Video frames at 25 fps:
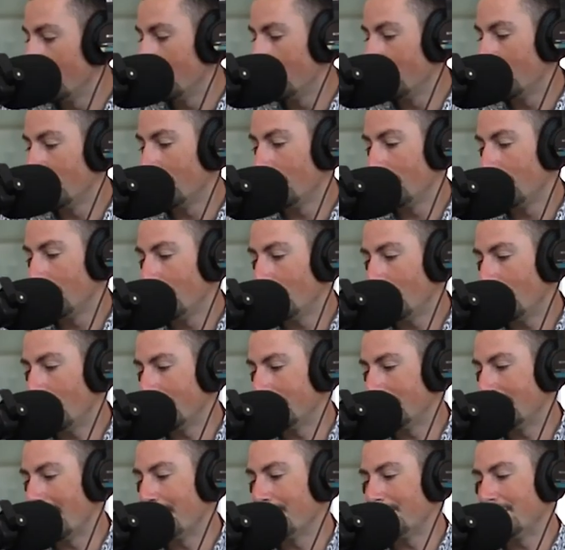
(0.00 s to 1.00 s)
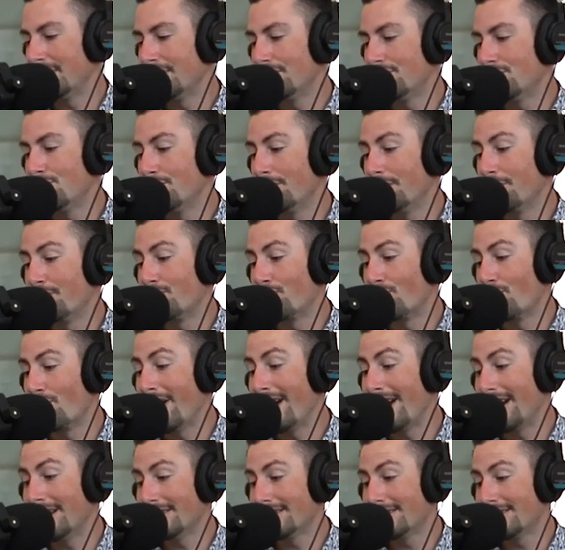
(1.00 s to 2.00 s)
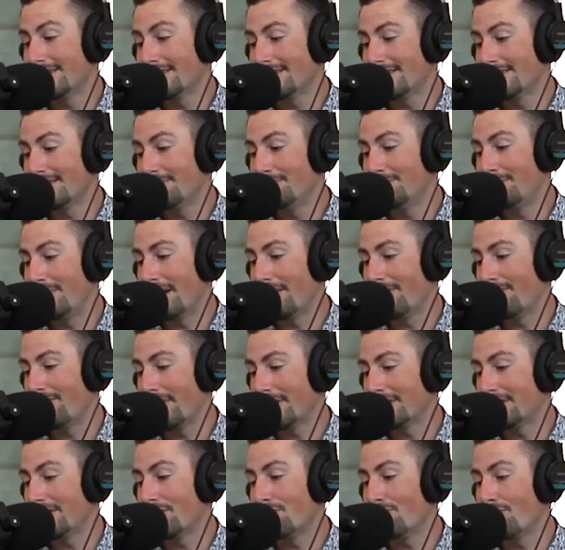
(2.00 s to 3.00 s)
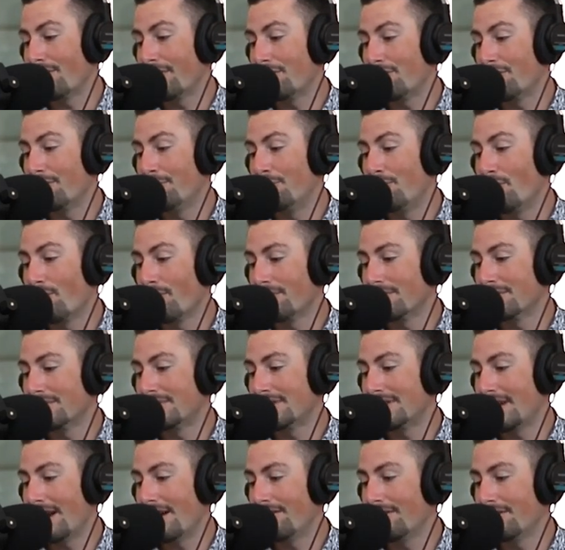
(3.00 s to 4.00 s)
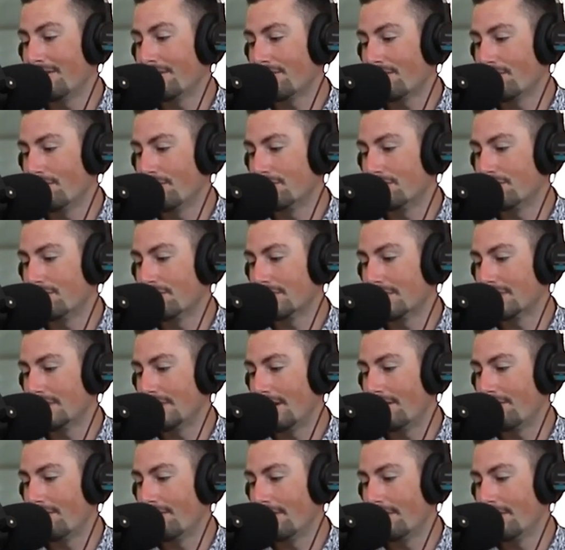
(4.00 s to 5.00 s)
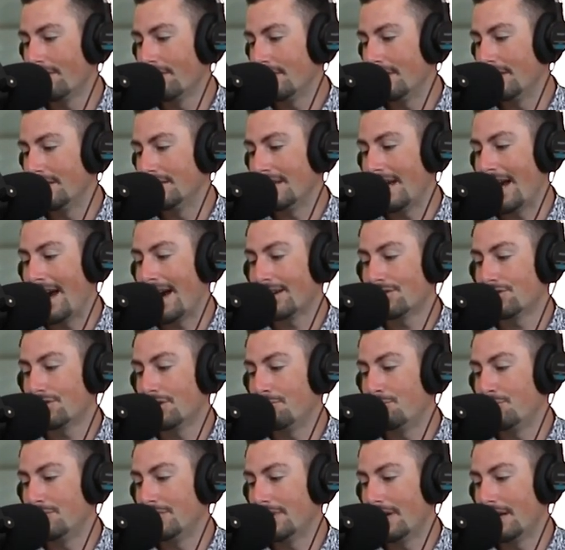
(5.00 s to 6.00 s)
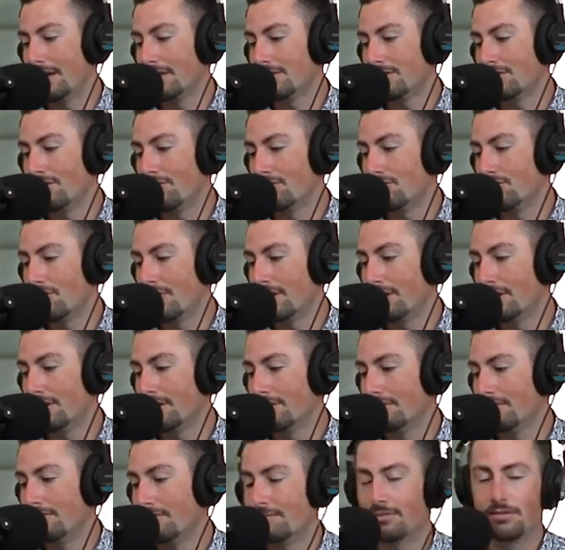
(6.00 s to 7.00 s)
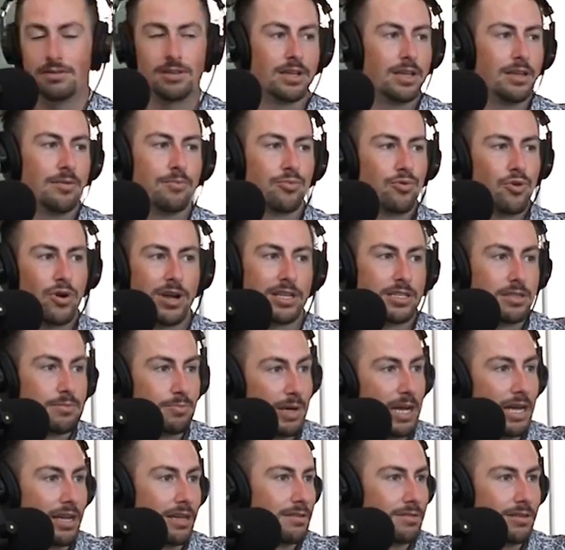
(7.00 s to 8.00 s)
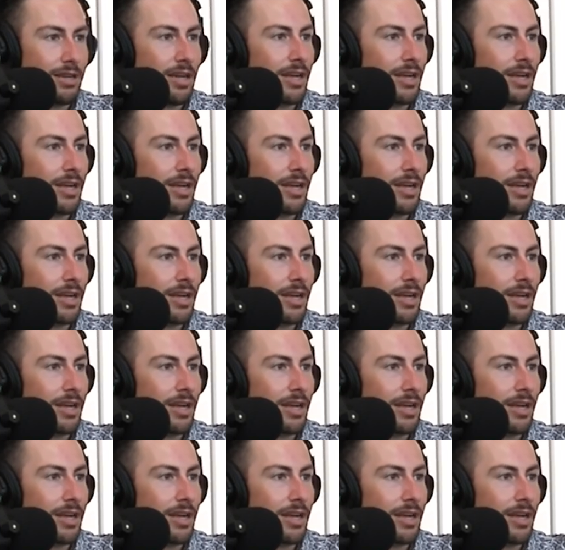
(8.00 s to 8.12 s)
Oh, here we go. Attempting to impress by affecting greater importance, talent, culture, etc., than actually possess. So trying to impress by